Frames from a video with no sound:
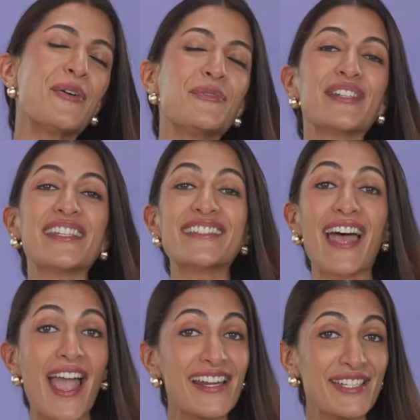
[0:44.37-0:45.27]
Who needs
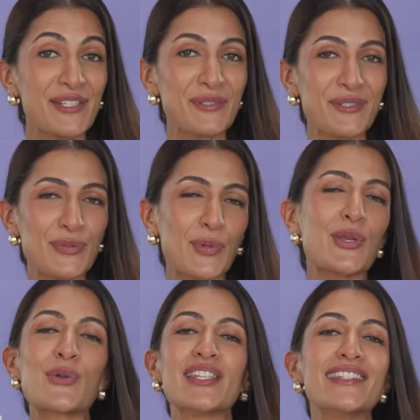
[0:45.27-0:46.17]
iTunes when
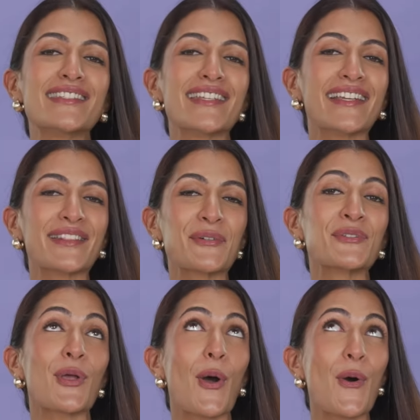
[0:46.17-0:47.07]
you can sing
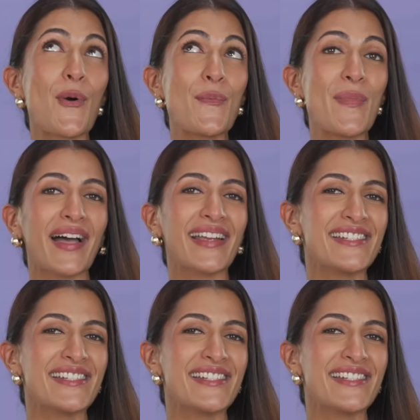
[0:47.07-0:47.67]
those Oh My